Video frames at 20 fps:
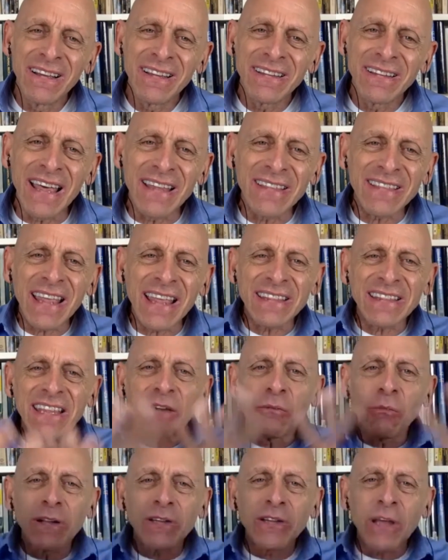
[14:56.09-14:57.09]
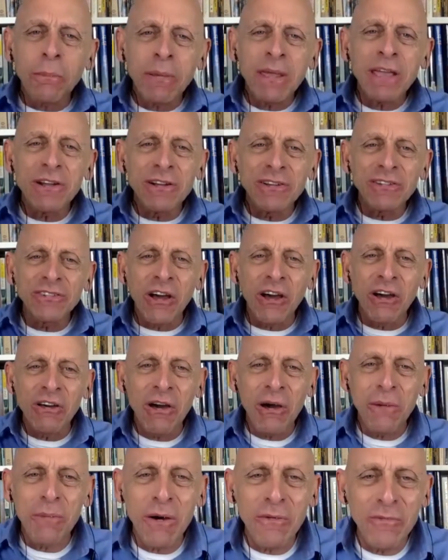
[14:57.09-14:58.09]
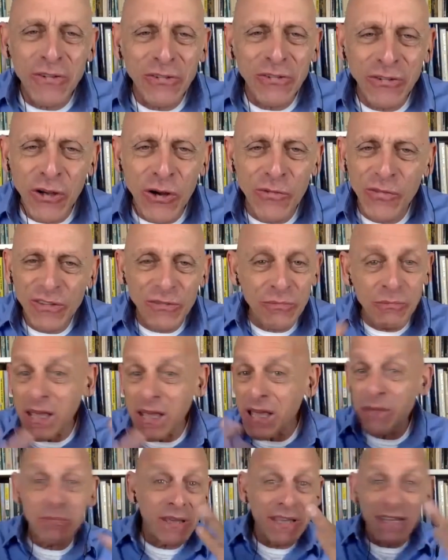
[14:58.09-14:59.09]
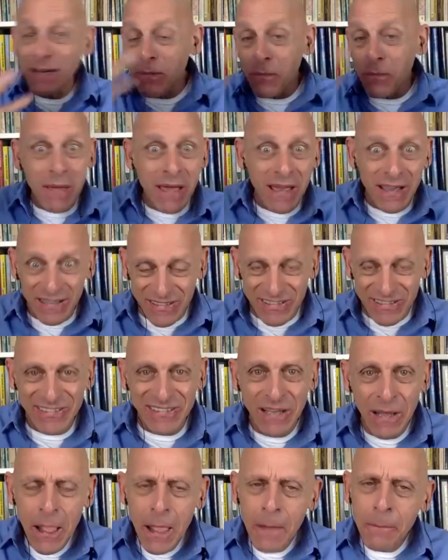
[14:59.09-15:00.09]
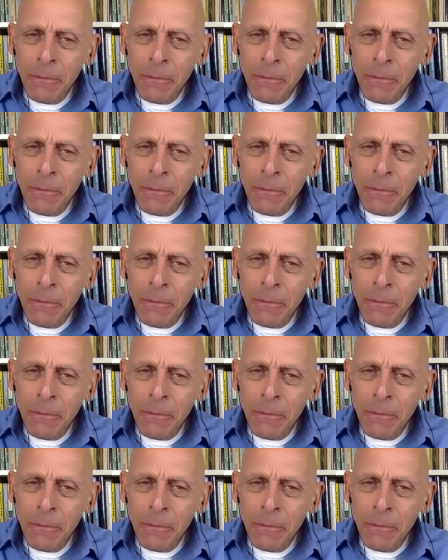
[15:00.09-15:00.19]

that the what appears above the surface may be a mess, but